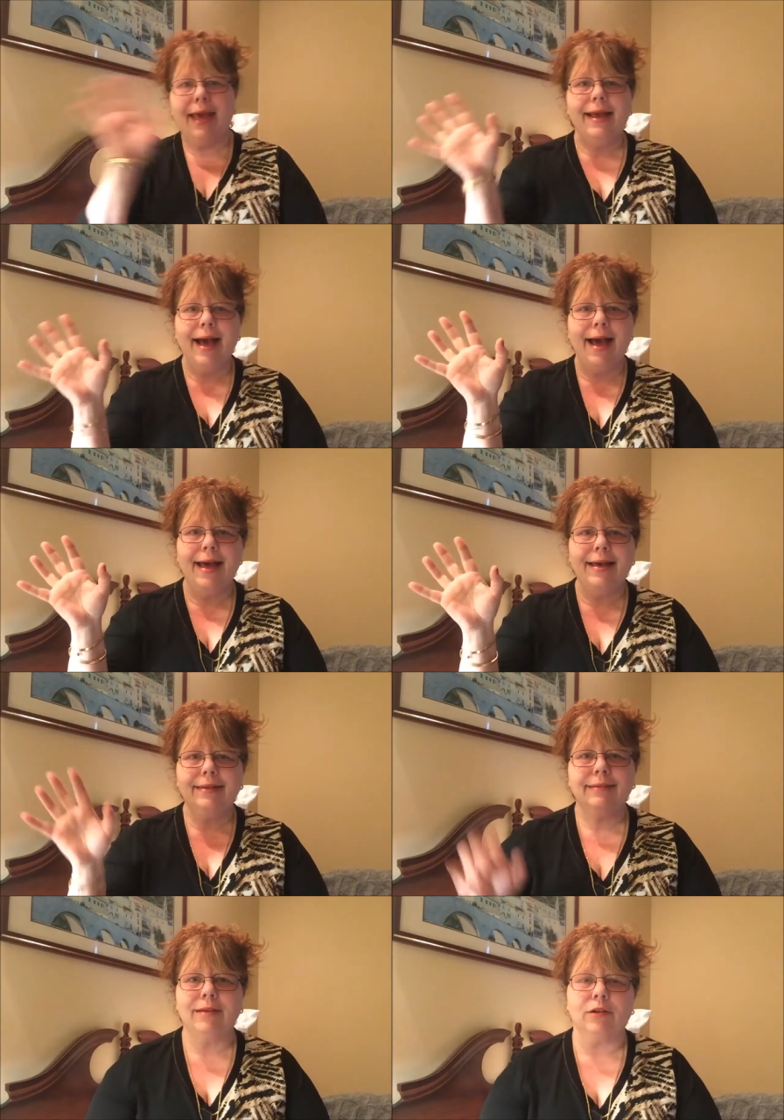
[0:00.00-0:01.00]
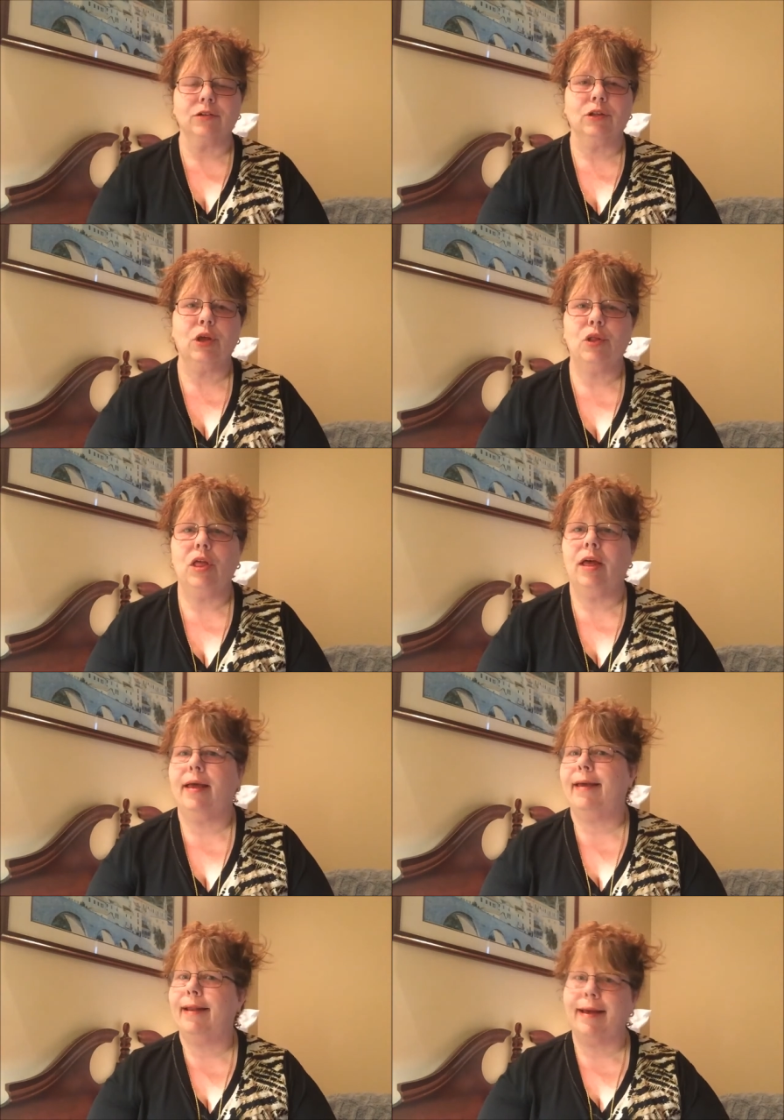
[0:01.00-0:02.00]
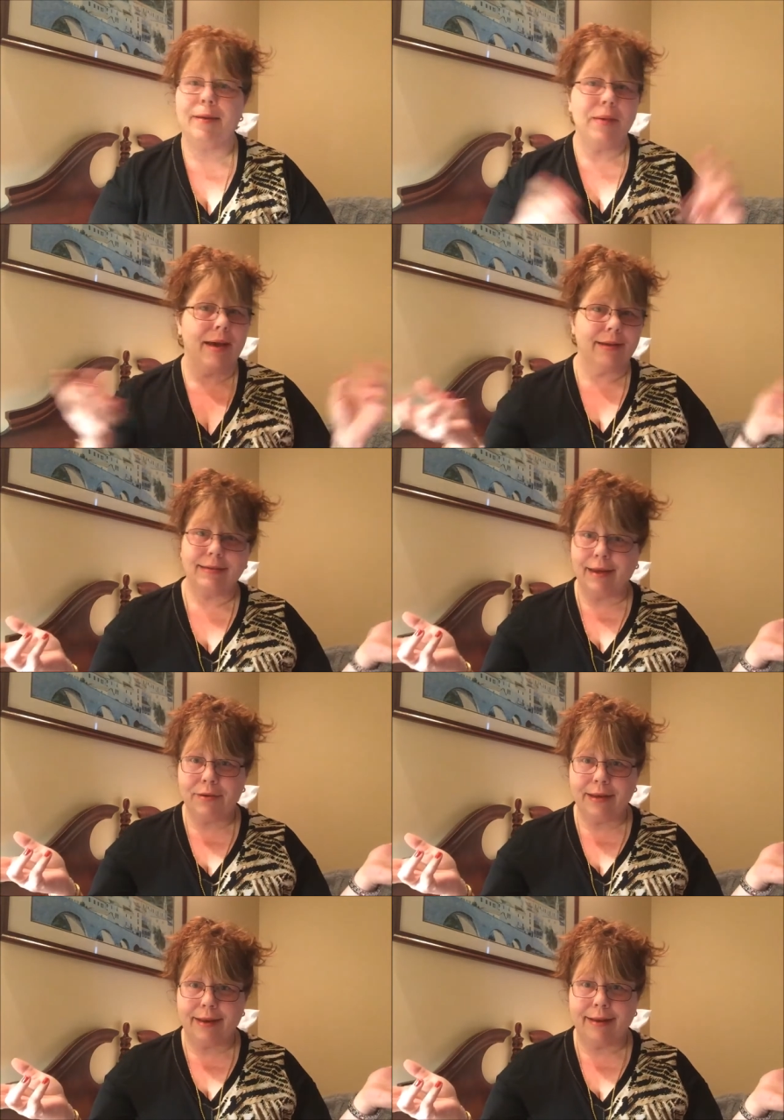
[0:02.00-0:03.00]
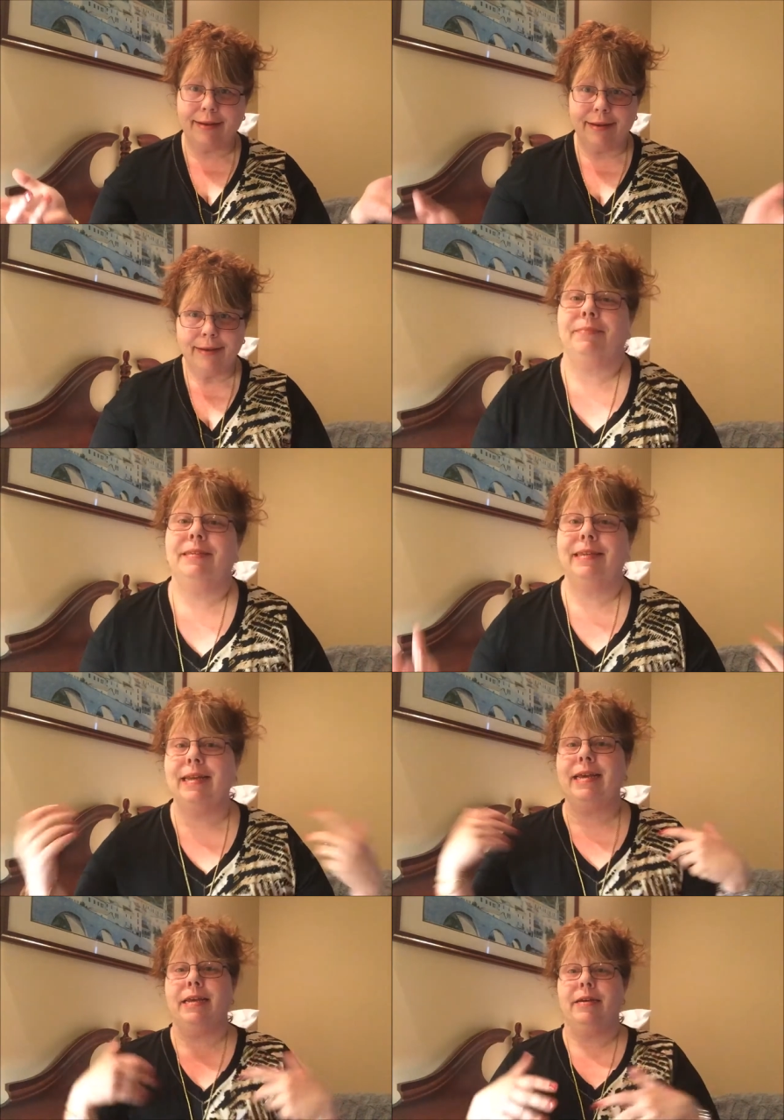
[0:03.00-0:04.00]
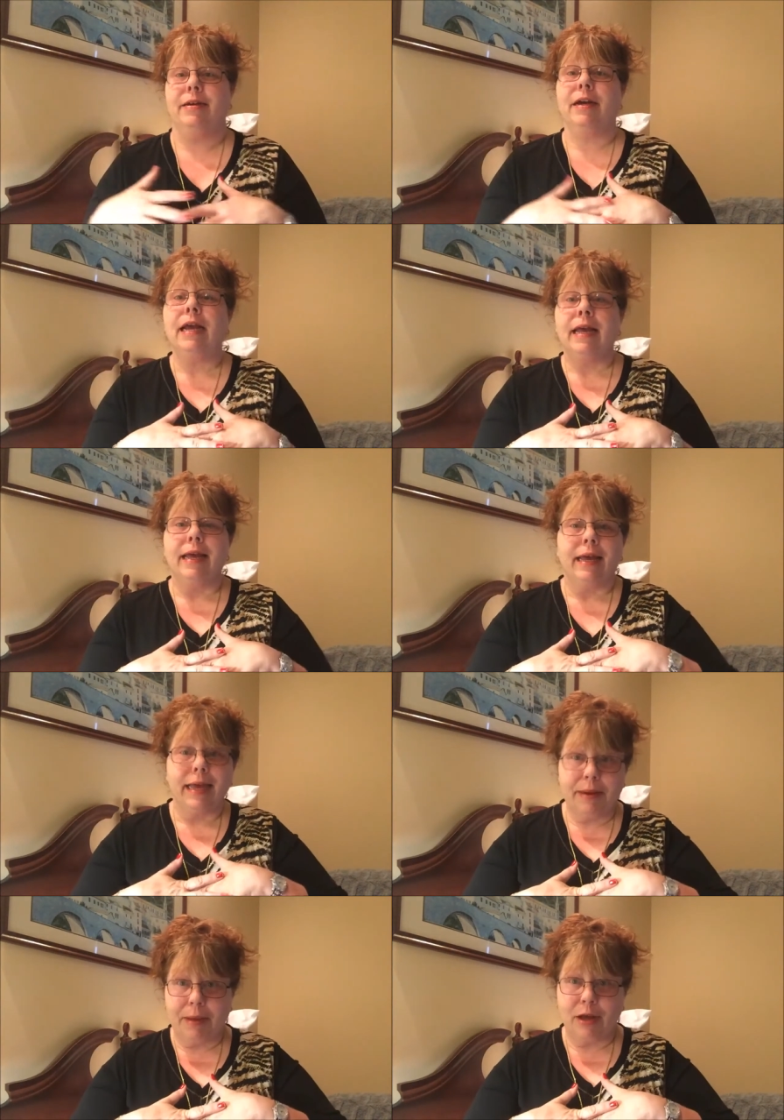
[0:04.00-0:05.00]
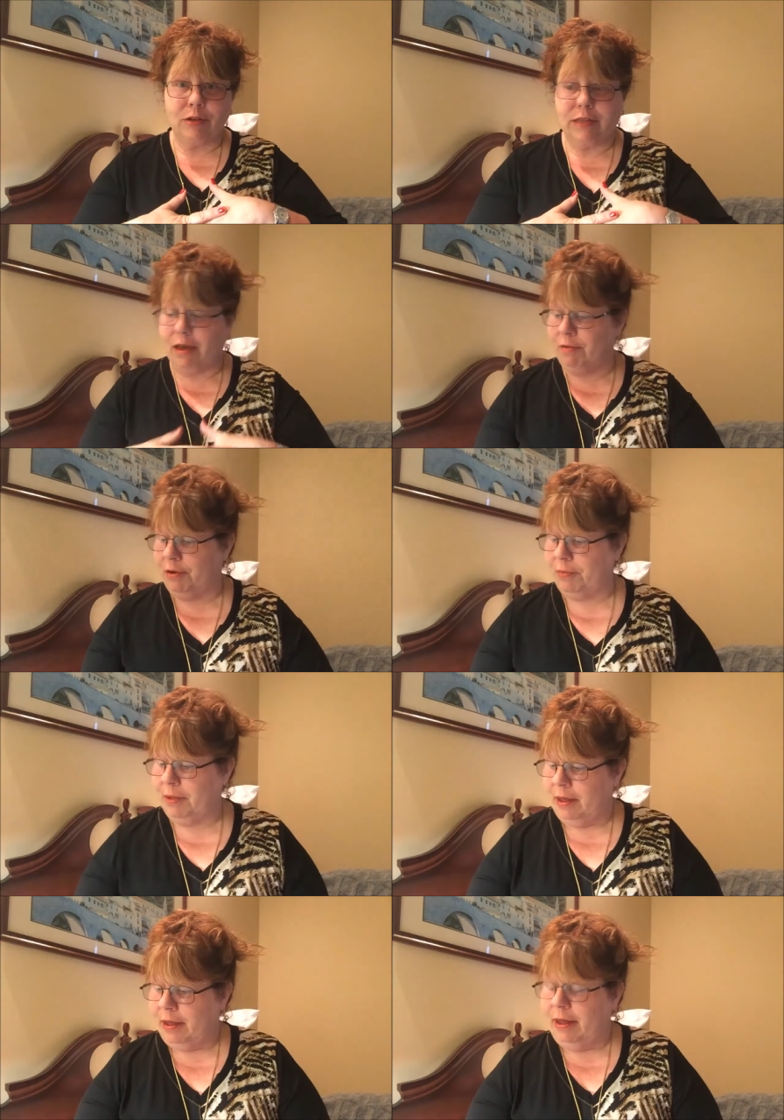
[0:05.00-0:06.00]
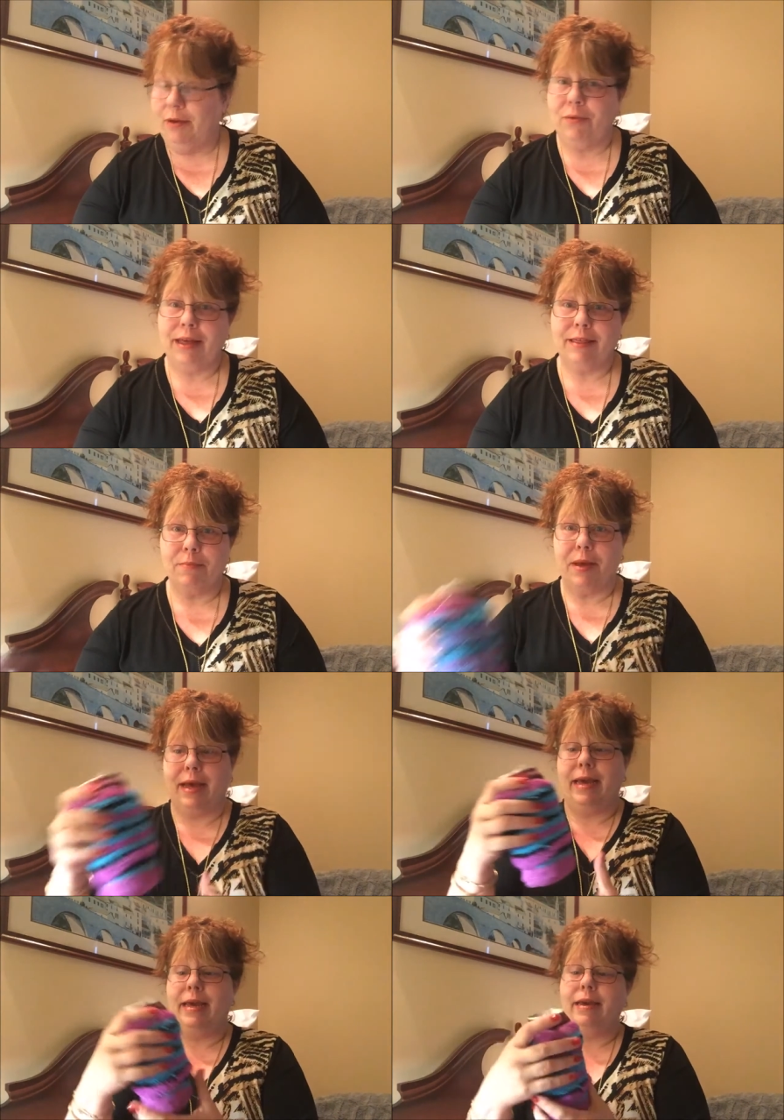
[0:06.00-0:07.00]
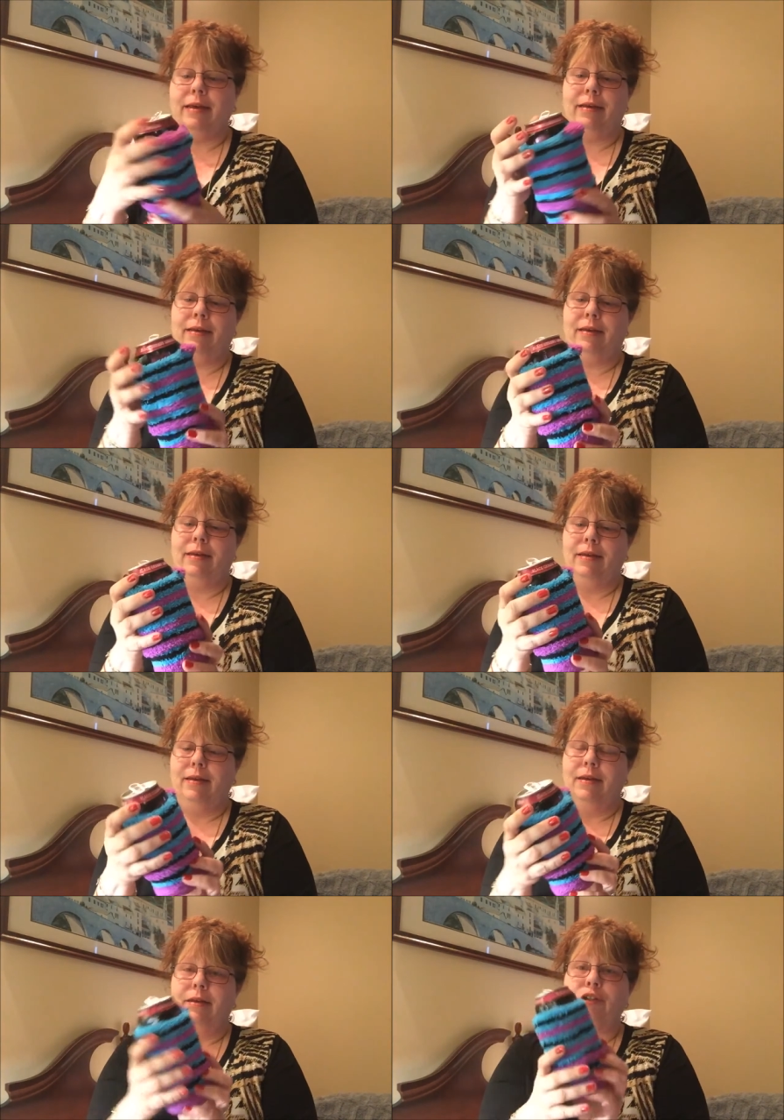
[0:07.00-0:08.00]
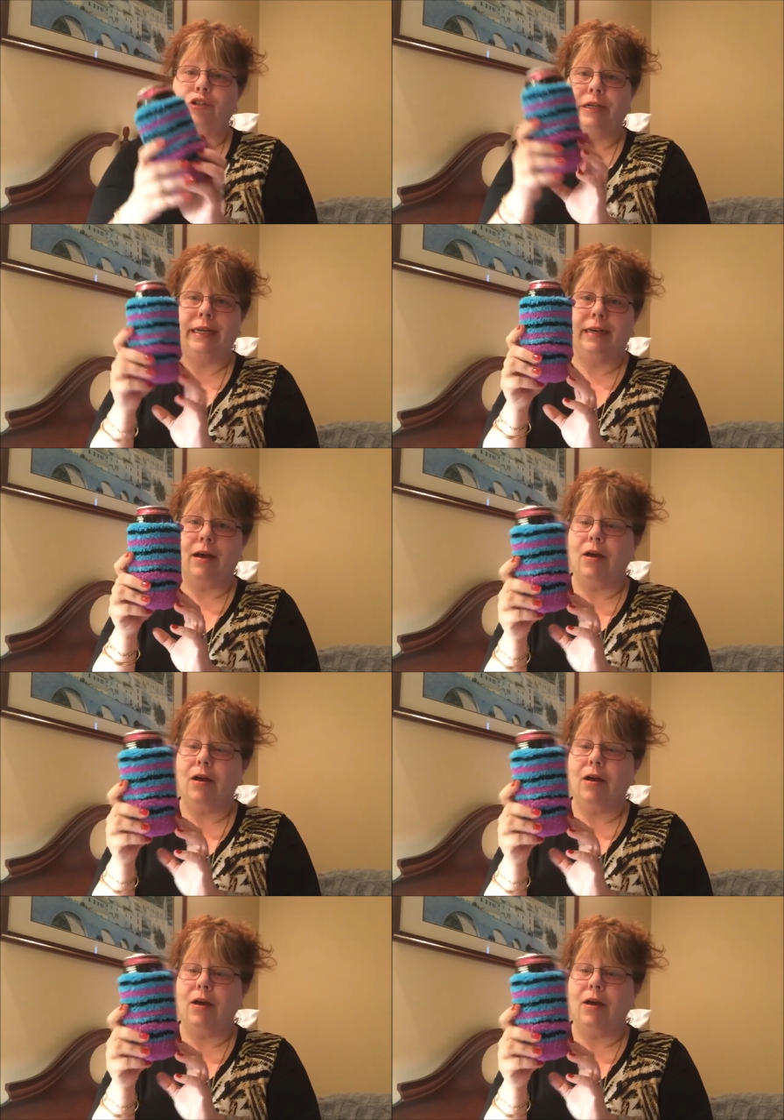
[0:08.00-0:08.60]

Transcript: Hey guys, Dr. Lola, and I'm out of town again. I'm sitting here in my hotel room with my drink.